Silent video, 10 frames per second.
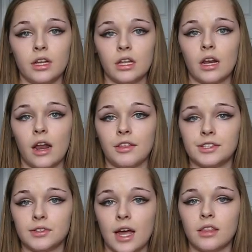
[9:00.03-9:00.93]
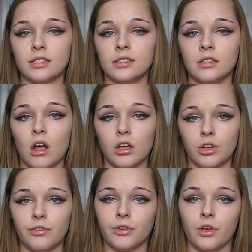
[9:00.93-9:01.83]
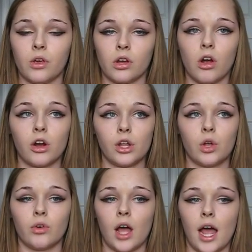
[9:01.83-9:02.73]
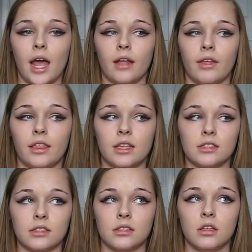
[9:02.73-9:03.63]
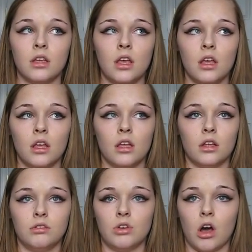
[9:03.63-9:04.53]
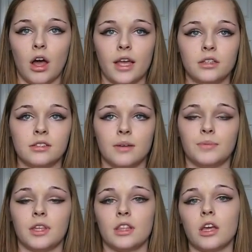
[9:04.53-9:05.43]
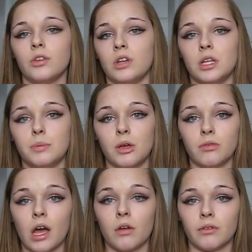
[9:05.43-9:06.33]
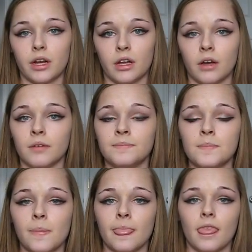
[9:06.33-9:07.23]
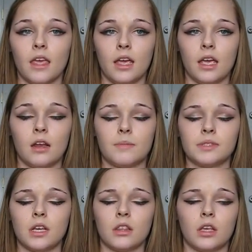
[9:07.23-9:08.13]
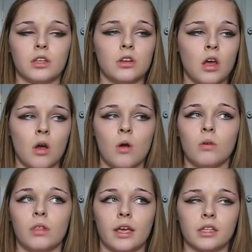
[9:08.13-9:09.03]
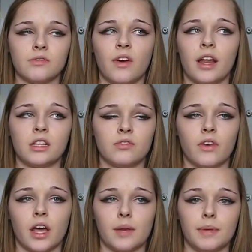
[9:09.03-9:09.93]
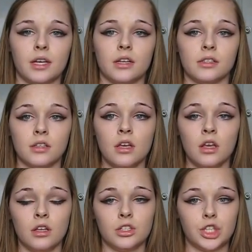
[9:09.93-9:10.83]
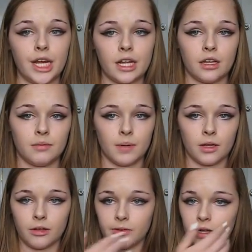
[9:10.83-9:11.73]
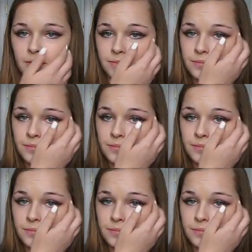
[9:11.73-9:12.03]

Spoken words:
to get out of this crowd. This is not good for you. You're already crying. Like, this is not something that you need to be around right now." And I'm saying, like, "No, like, it's fine, because Jaden, my other friend,